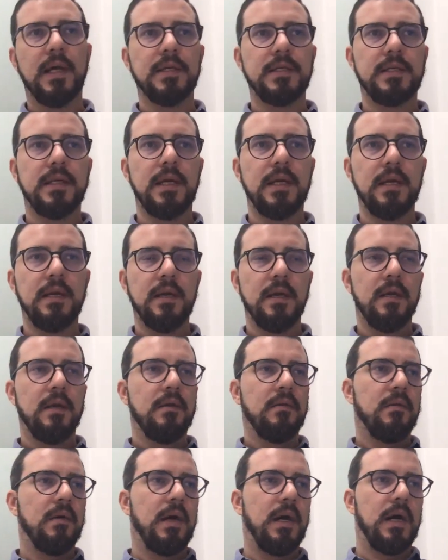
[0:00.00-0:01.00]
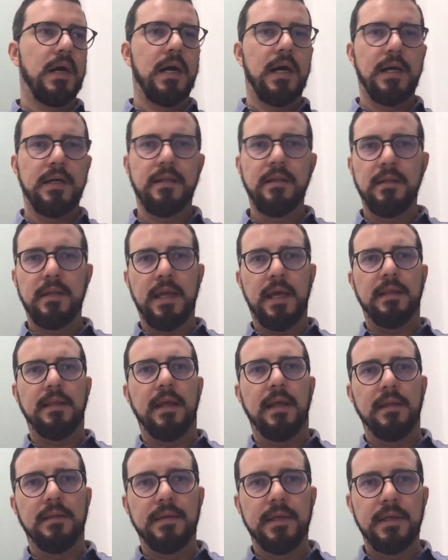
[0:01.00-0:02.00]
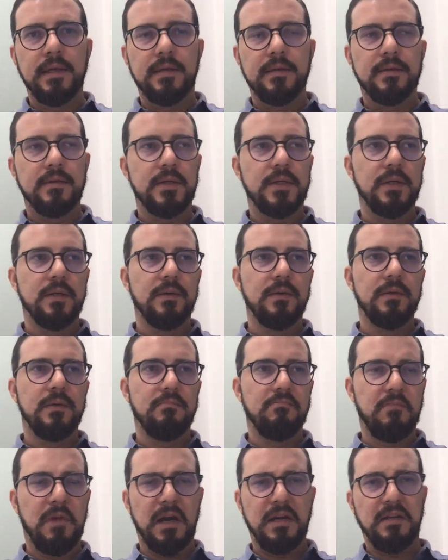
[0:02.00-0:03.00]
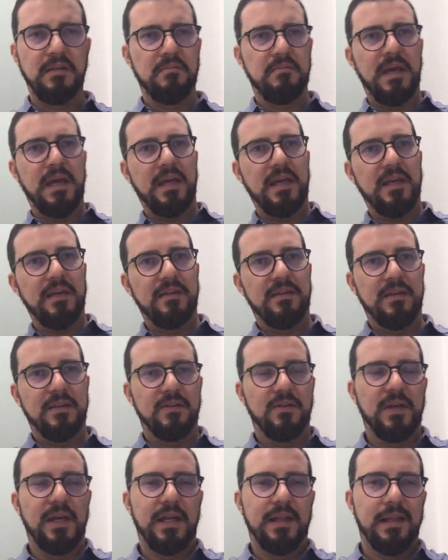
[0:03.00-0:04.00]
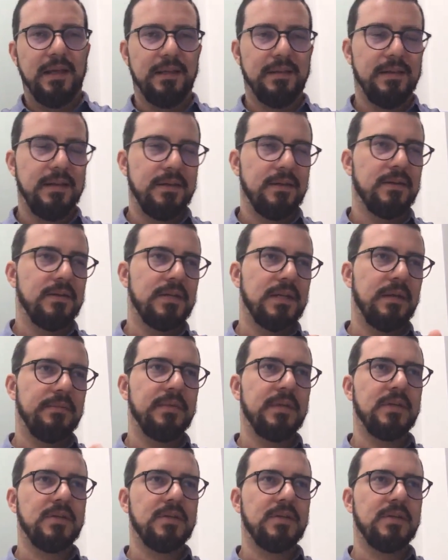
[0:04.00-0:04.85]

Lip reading: say, I didn't get that link, so I didn't make anything to get that link or something.